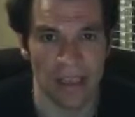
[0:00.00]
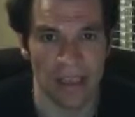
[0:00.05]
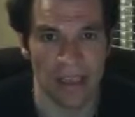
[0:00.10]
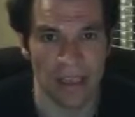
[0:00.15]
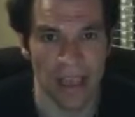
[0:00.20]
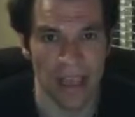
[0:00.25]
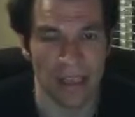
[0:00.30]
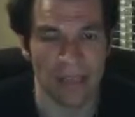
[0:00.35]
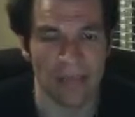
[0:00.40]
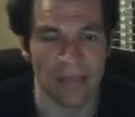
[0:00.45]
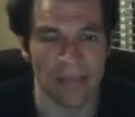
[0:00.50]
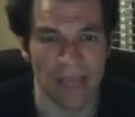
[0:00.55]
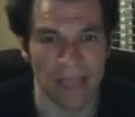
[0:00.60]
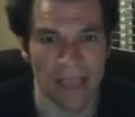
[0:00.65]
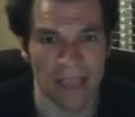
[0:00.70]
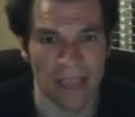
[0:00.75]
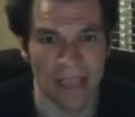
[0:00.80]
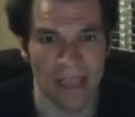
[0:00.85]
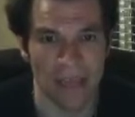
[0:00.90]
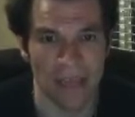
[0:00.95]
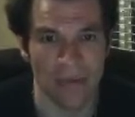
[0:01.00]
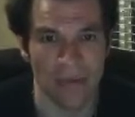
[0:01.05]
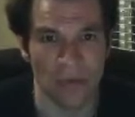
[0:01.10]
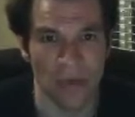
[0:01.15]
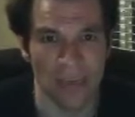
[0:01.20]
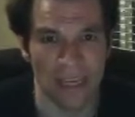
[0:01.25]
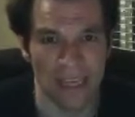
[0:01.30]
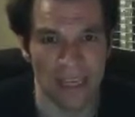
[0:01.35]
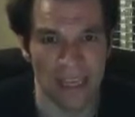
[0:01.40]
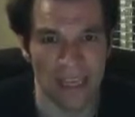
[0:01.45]
that means that
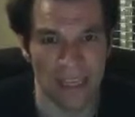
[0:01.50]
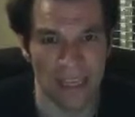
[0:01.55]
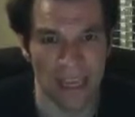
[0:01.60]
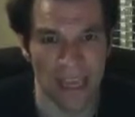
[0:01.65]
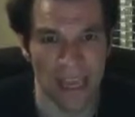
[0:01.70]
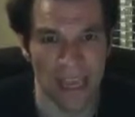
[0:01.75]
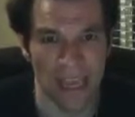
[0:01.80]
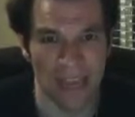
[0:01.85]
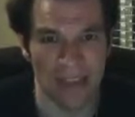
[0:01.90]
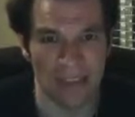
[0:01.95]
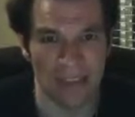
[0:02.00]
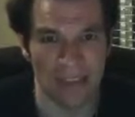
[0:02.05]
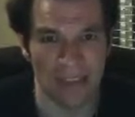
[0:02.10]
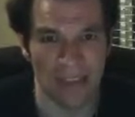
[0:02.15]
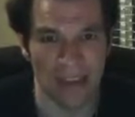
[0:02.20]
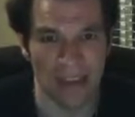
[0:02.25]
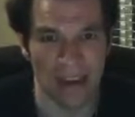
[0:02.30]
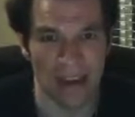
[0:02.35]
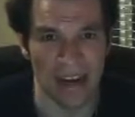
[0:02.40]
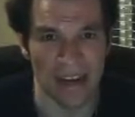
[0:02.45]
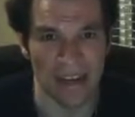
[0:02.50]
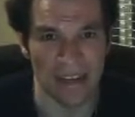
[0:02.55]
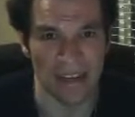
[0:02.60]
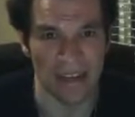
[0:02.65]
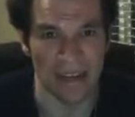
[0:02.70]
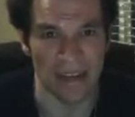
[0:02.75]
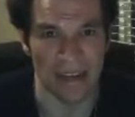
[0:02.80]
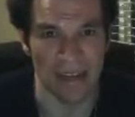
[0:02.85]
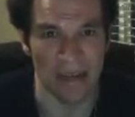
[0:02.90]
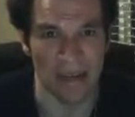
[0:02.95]
we cannot get
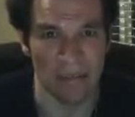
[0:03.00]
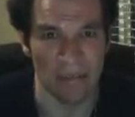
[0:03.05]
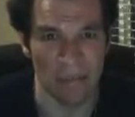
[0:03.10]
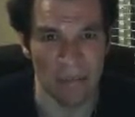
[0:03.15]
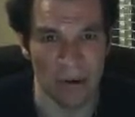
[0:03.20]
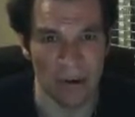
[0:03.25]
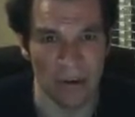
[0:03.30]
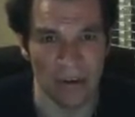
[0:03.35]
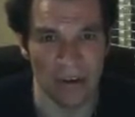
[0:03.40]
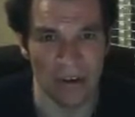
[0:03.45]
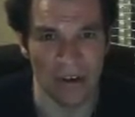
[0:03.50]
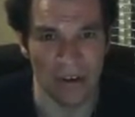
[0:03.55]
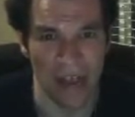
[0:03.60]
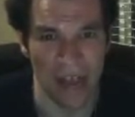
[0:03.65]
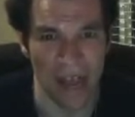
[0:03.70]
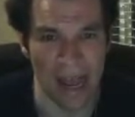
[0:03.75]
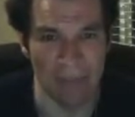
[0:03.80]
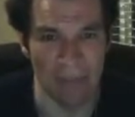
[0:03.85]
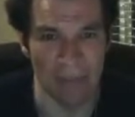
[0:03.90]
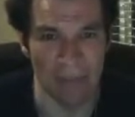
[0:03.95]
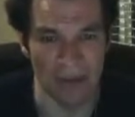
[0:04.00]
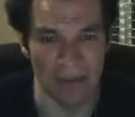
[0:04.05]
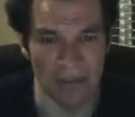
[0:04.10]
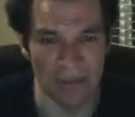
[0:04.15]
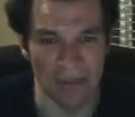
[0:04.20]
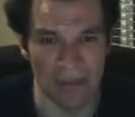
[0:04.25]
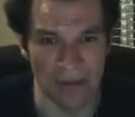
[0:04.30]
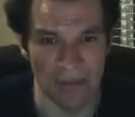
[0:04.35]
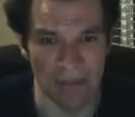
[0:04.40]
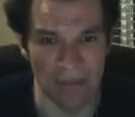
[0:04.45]
more apples
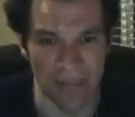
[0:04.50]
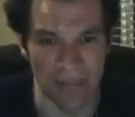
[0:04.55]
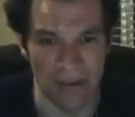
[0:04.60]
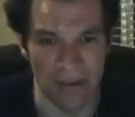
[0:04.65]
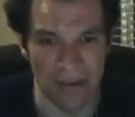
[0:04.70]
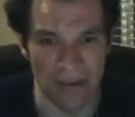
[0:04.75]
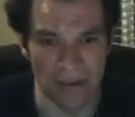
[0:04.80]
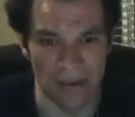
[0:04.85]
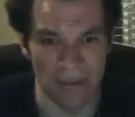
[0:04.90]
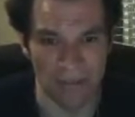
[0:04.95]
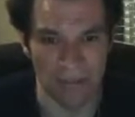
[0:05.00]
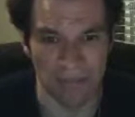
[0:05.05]
from there.